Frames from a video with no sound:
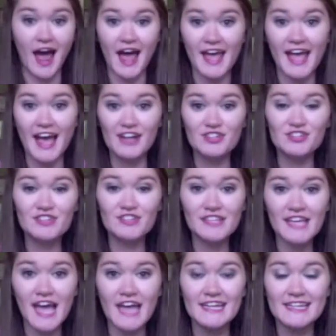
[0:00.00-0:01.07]
I
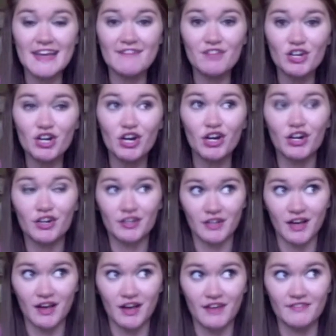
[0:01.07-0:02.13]
actually had never heard
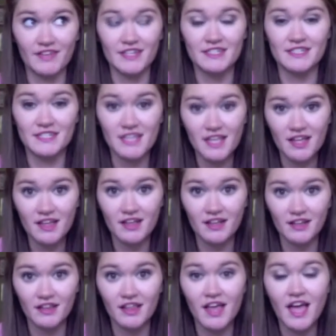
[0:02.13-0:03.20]
of
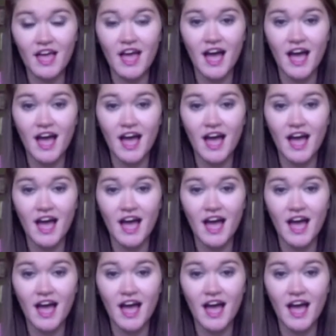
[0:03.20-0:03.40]
until